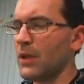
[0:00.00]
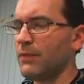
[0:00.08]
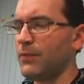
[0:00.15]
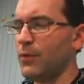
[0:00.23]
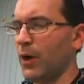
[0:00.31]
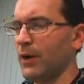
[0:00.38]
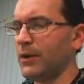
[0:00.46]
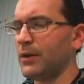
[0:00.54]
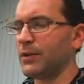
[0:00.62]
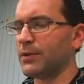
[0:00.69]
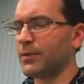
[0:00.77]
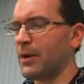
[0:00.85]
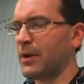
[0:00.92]
if you want, you
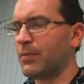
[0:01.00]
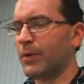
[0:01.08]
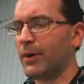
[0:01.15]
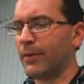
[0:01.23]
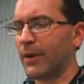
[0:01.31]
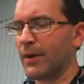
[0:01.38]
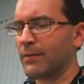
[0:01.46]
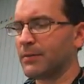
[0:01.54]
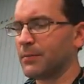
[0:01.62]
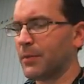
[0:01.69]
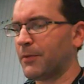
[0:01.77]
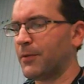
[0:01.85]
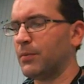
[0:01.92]
can 3D print one of them
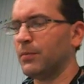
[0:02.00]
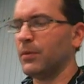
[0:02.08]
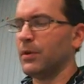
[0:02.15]
if you